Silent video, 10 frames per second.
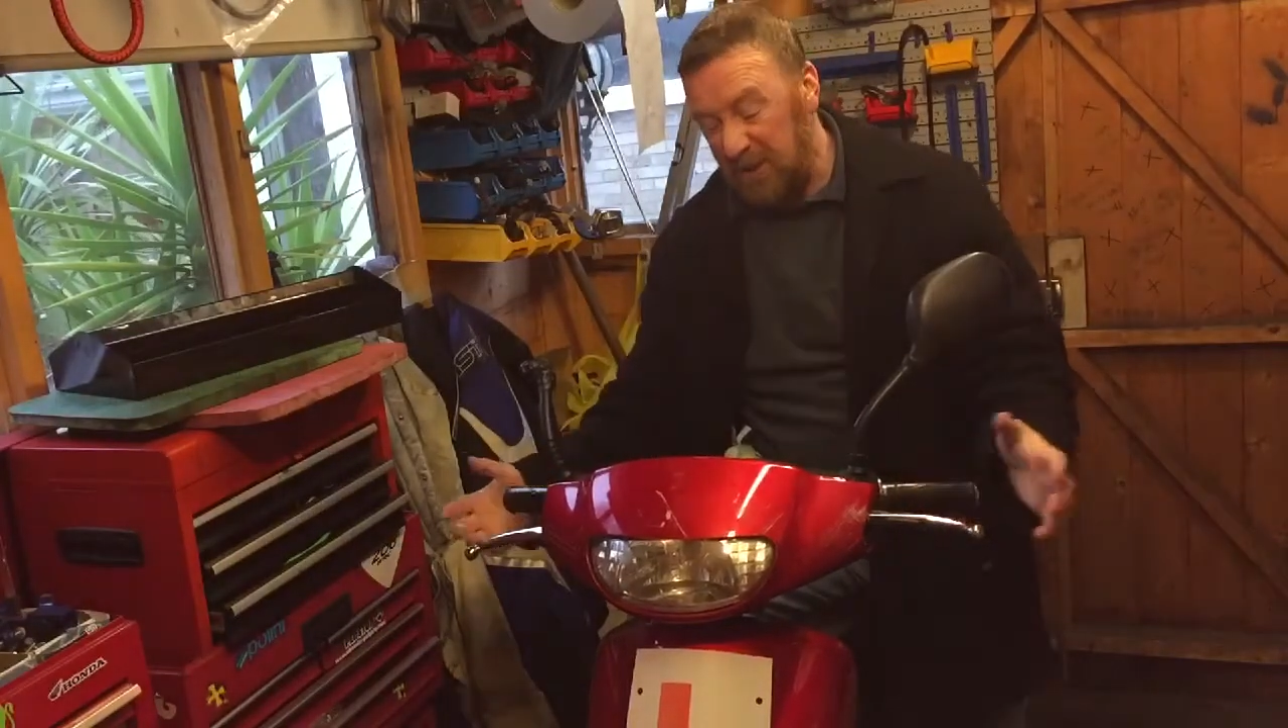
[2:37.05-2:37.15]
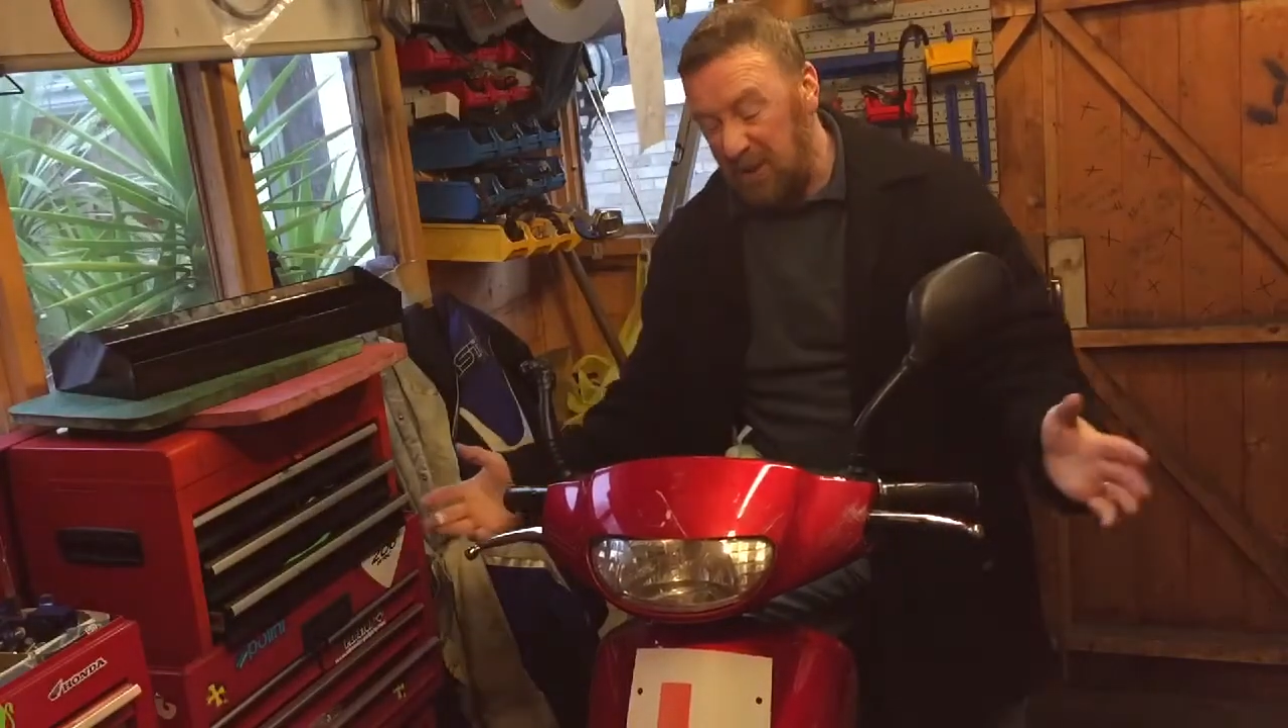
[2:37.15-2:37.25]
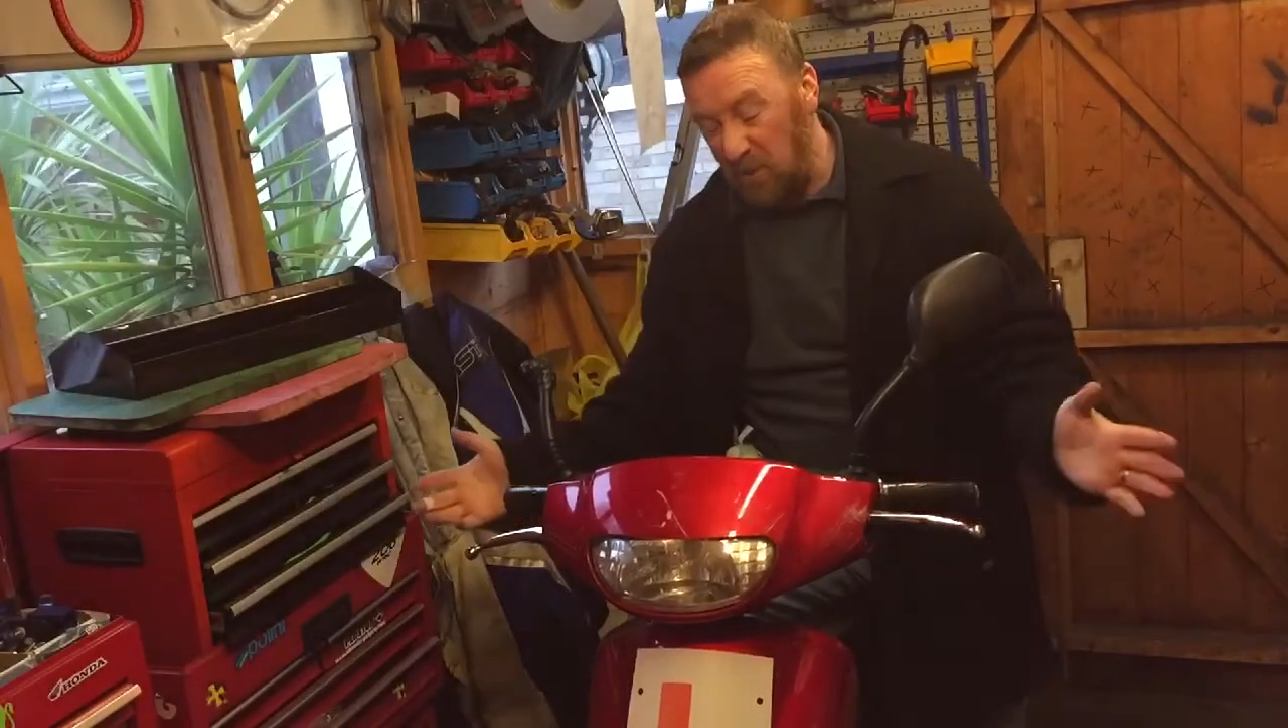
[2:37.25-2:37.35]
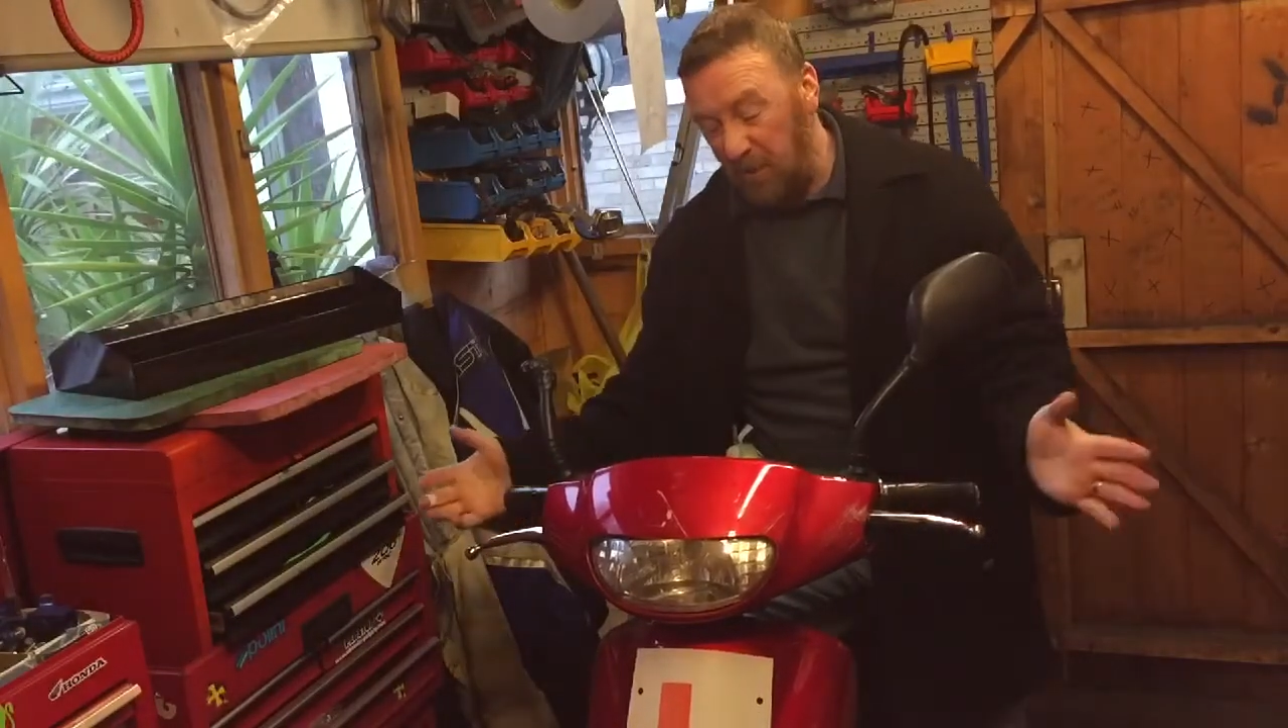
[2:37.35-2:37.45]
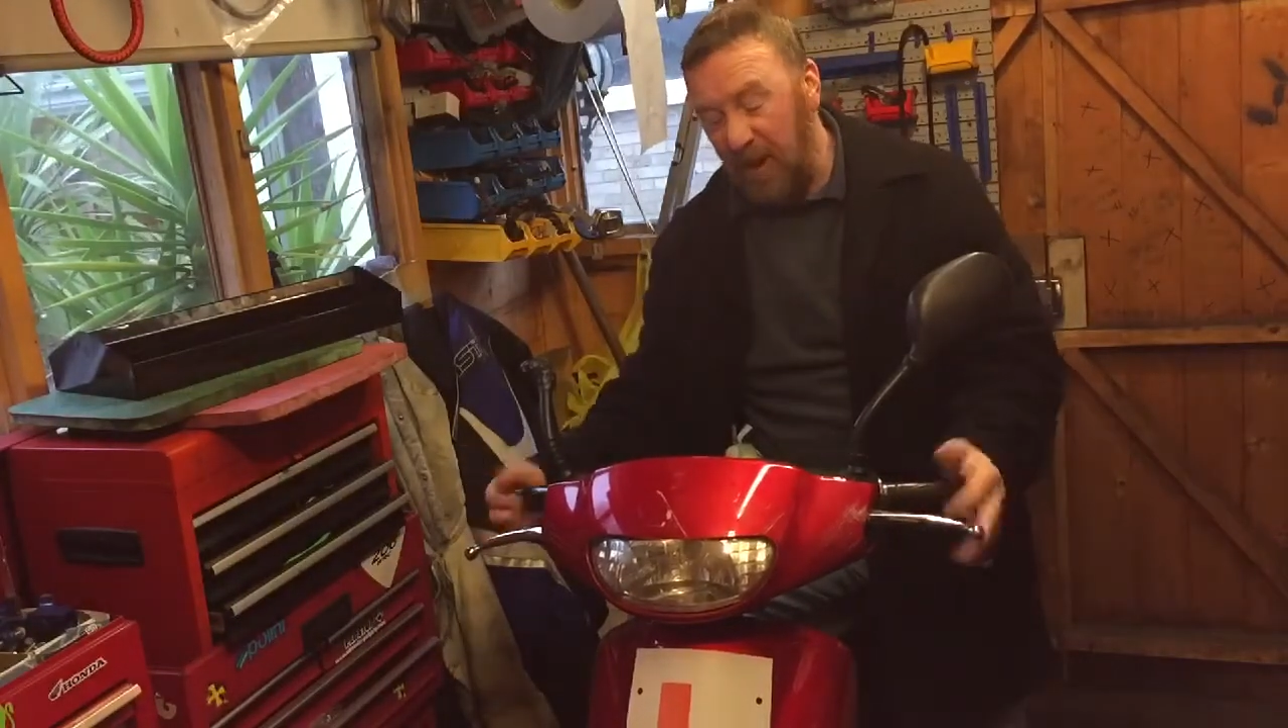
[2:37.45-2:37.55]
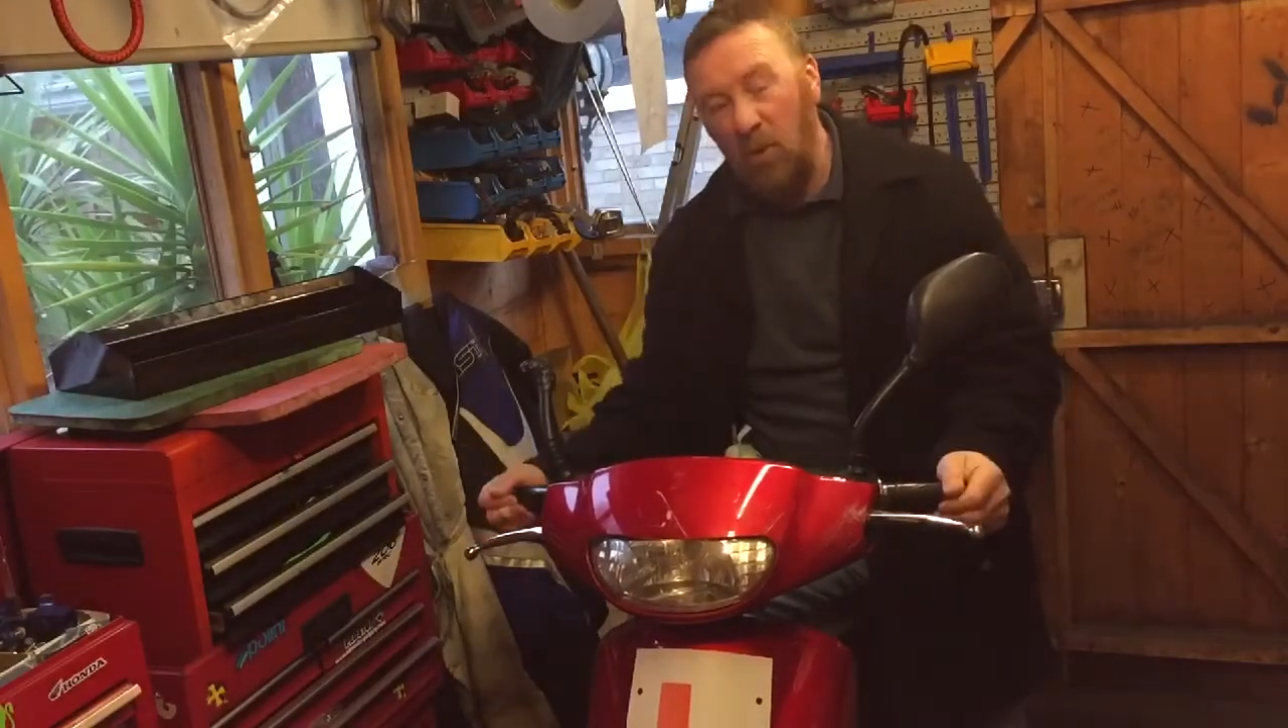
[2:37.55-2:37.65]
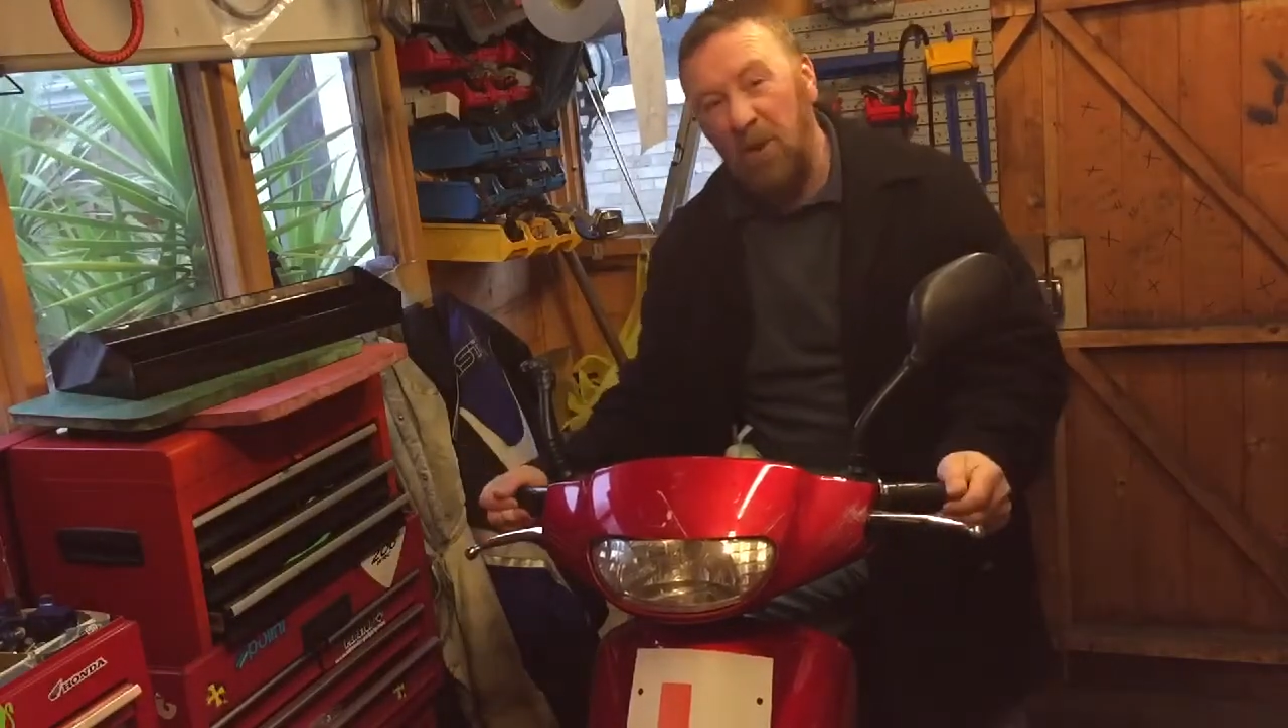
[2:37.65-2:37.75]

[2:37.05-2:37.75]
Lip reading: this little bike.